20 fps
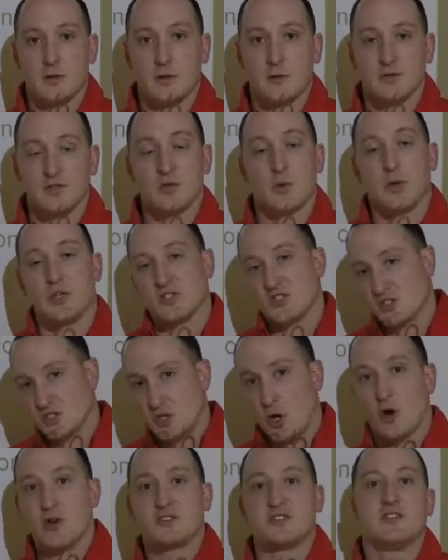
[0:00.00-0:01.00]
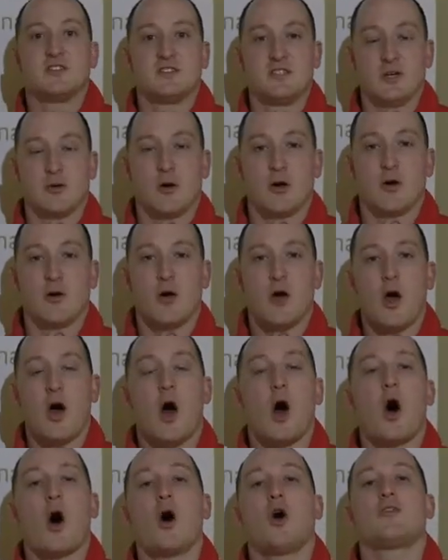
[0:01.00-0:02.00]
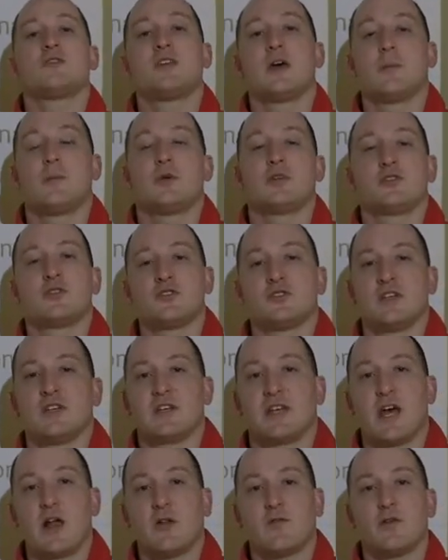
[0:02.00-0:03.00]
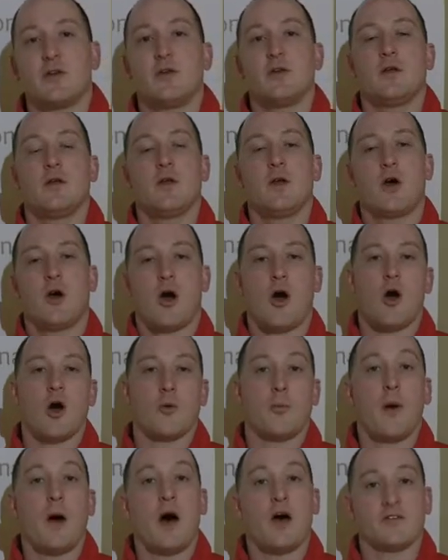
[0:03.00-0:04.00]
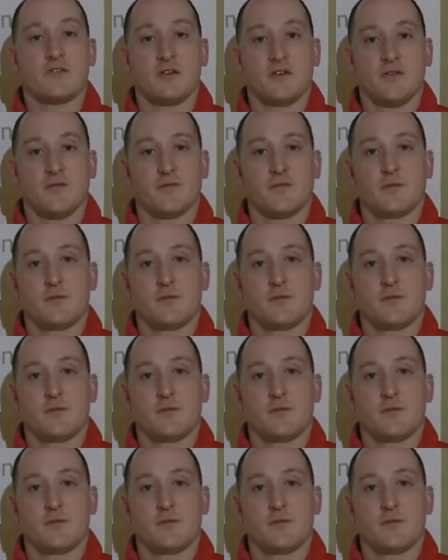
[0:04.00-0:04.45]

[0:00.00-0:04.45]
So it starts at 0. All temperatures in Kelvin are positive.